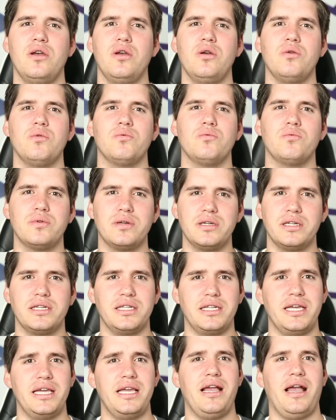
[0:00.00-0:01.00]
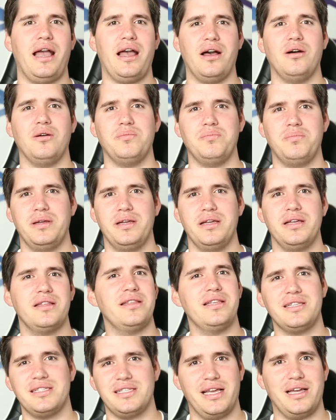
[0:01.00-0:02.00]
really help
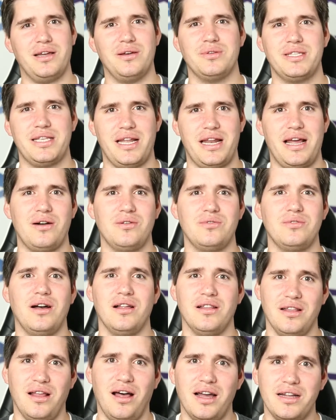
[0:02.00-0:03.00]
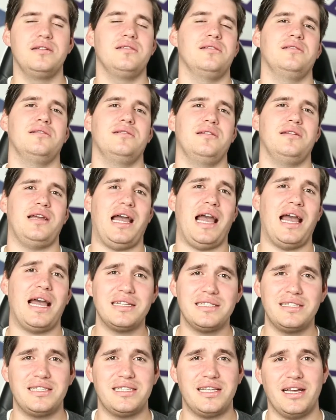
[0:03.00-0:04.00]
this Lego set out a lot. As
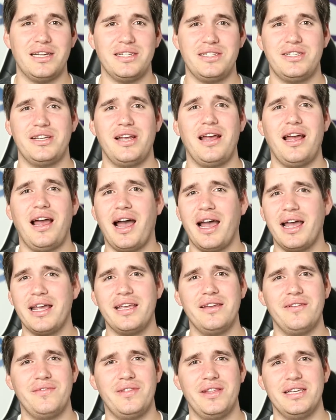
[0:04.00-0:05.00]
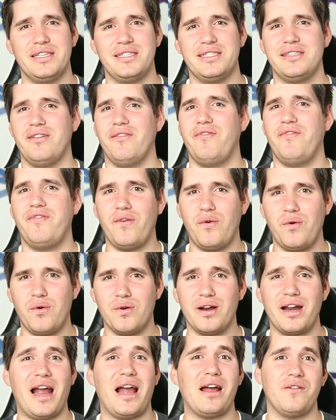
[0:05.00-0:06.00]
such, I give this
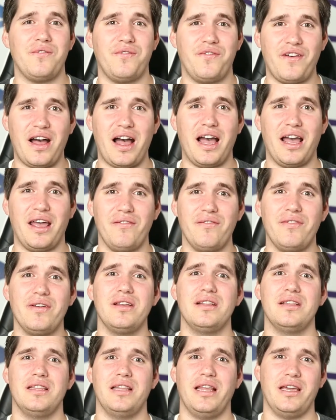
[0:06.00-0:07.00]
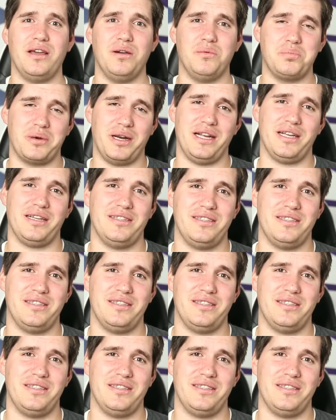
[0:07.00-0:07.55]
4 out of 5 Lego bricks.